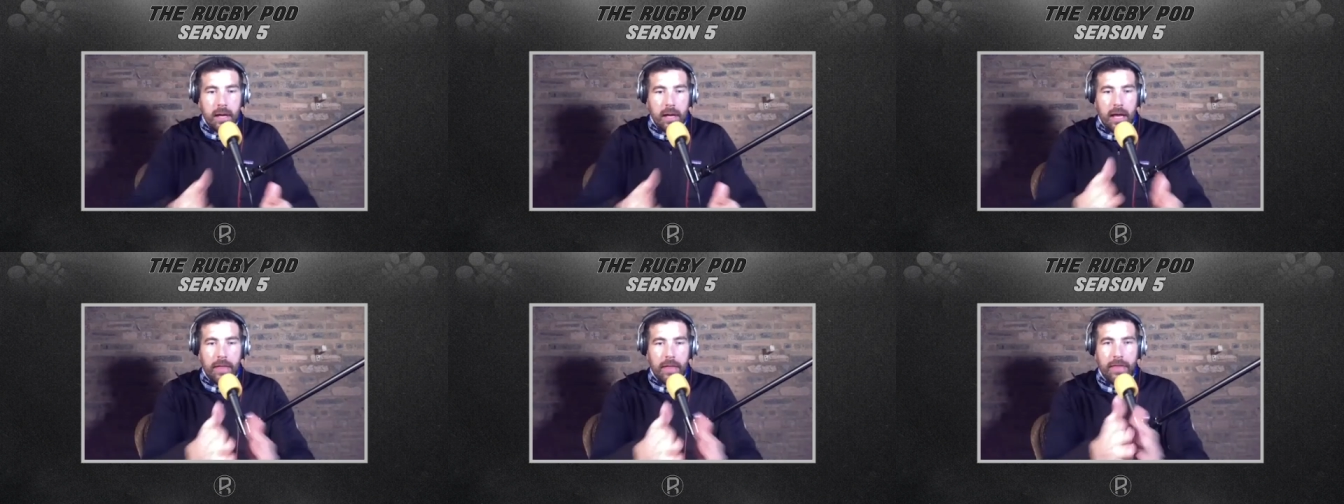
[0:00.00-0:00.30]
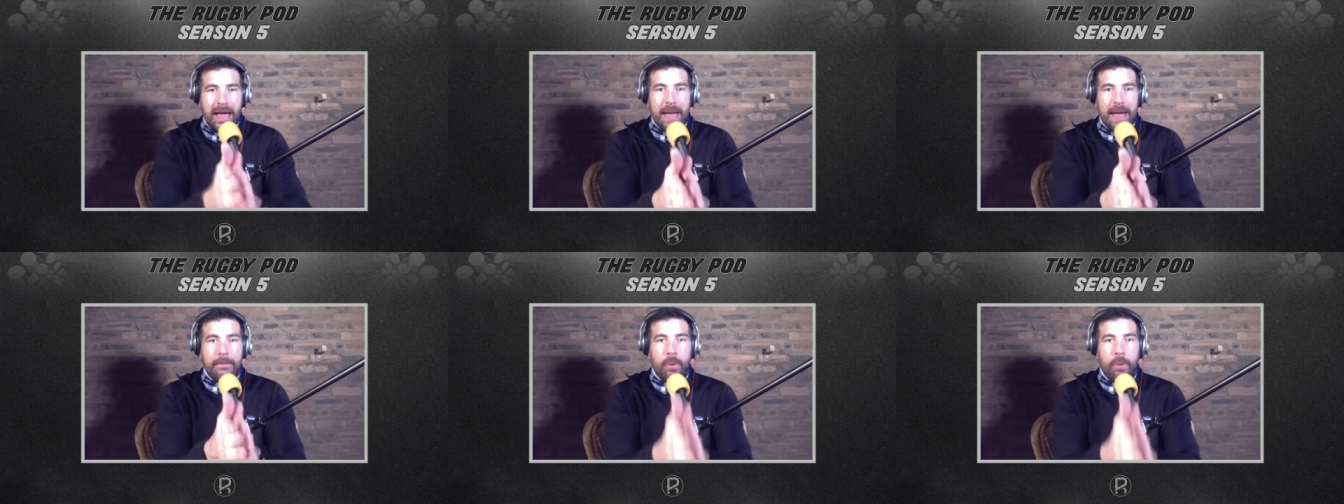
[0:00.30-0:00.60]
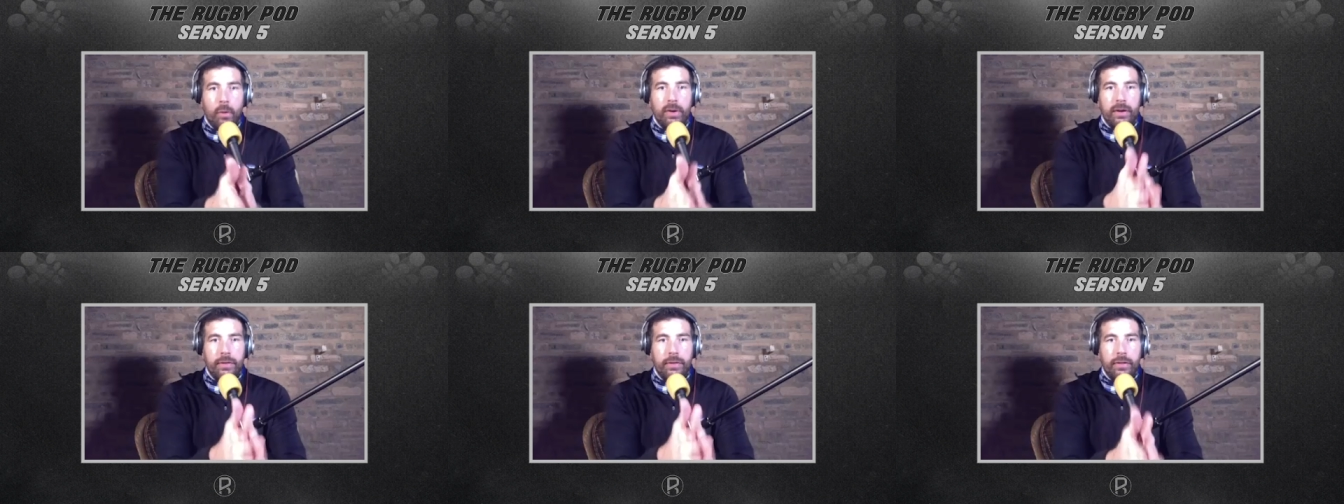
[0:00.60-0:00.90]
At that
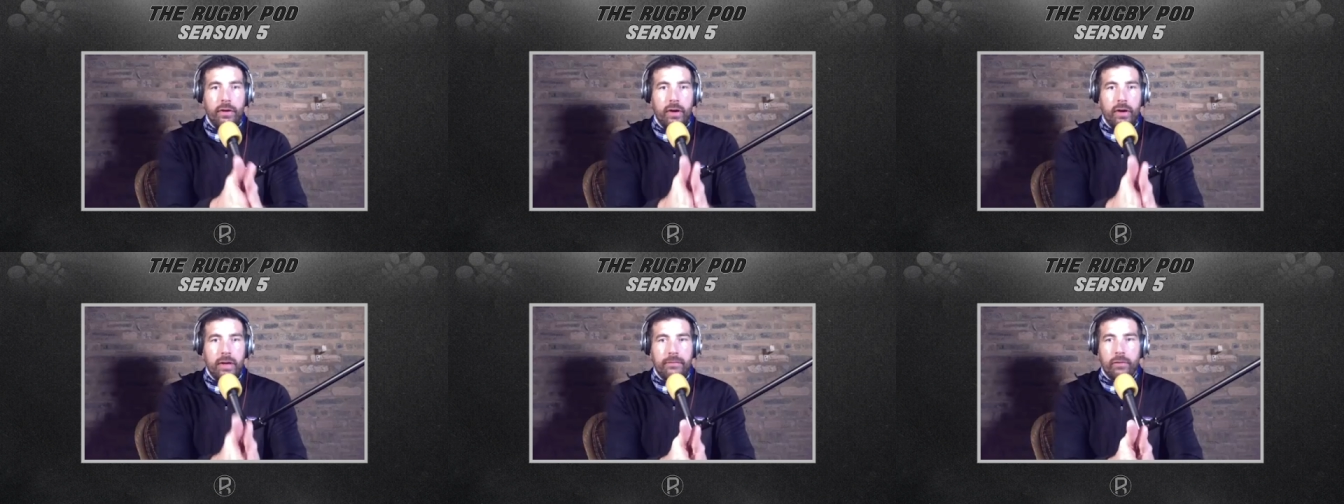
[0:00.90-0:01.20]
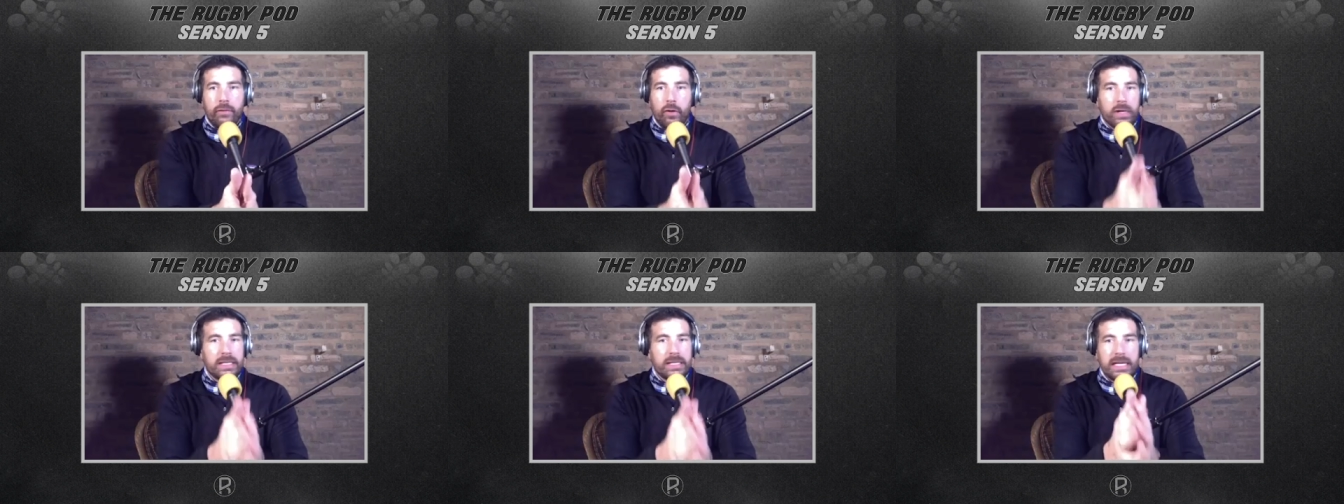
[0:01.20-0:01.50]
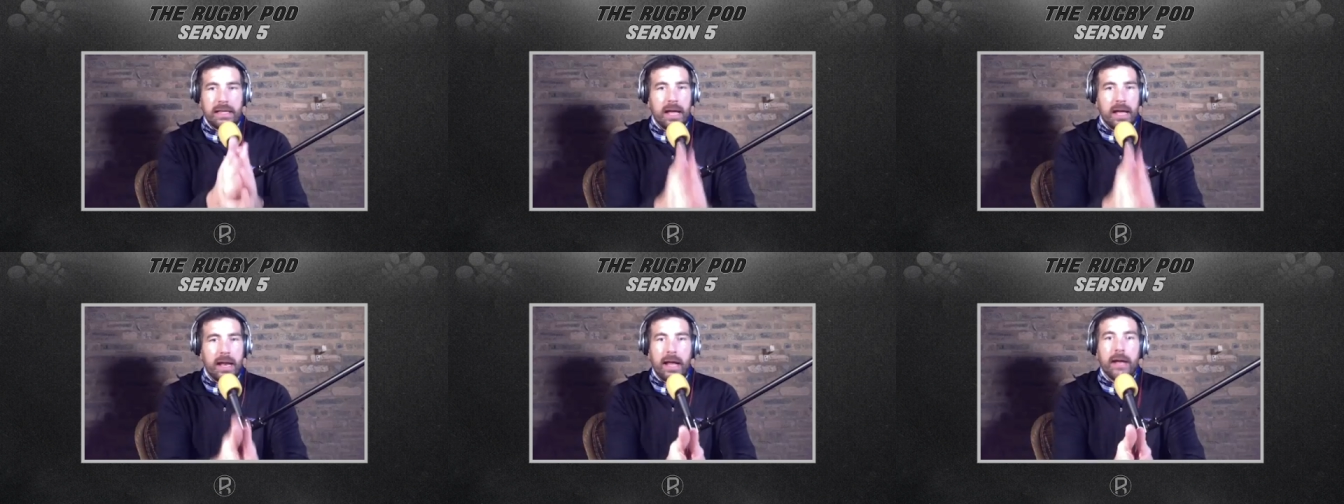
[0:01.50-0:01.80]
point at 34, I
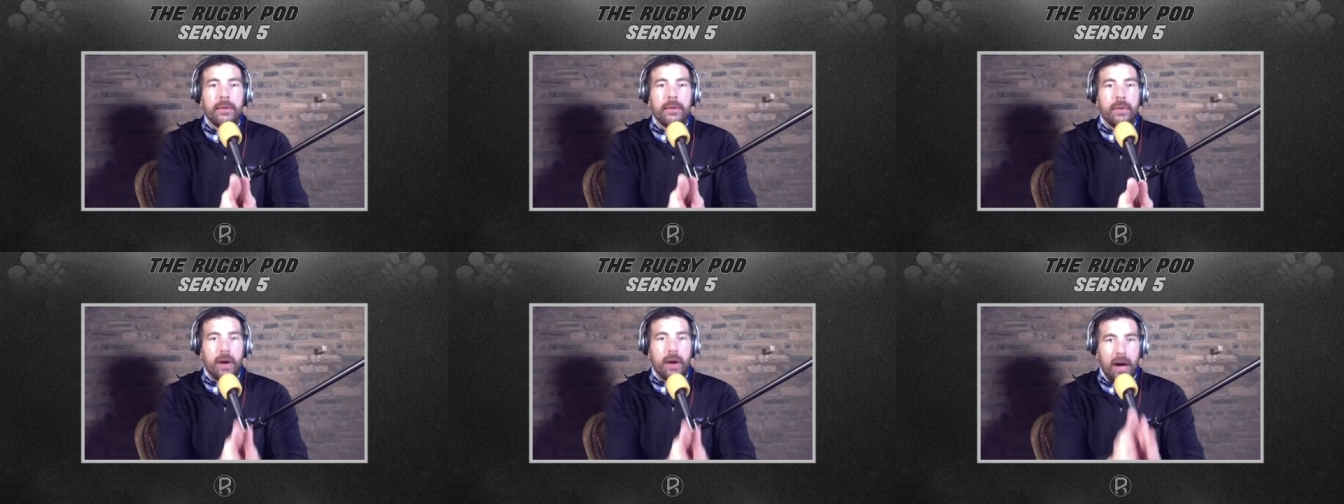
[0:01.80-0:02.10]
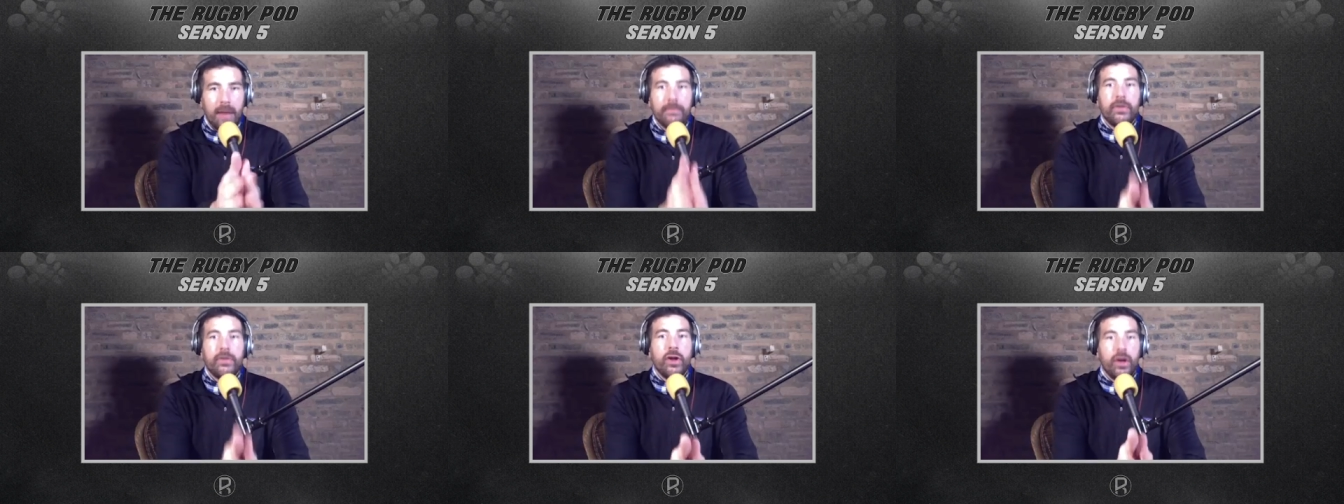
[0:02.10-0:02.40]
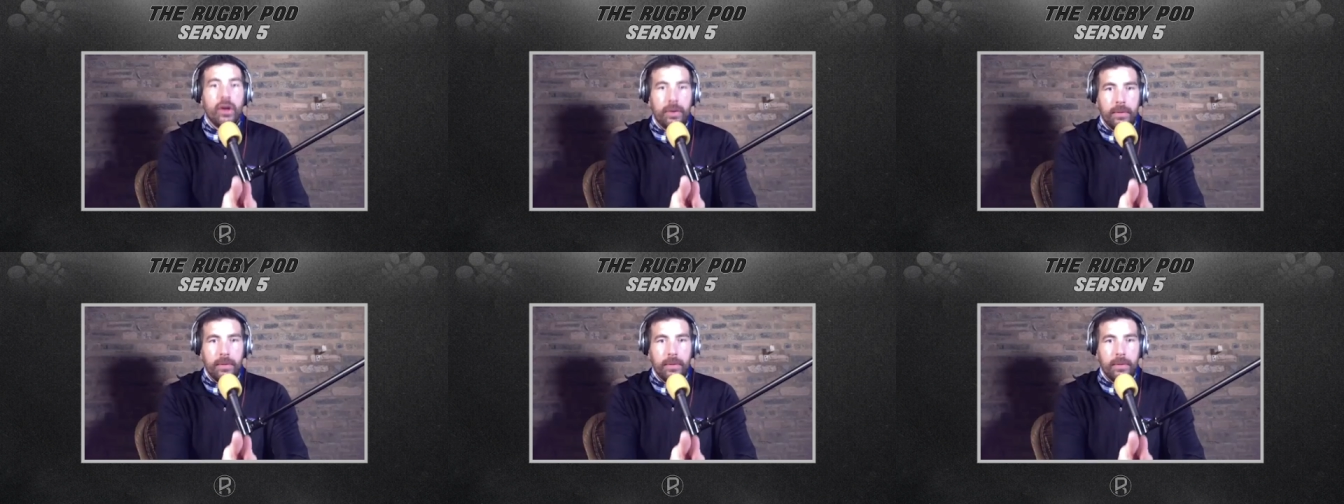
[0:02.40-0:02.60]
said, no, I'm done.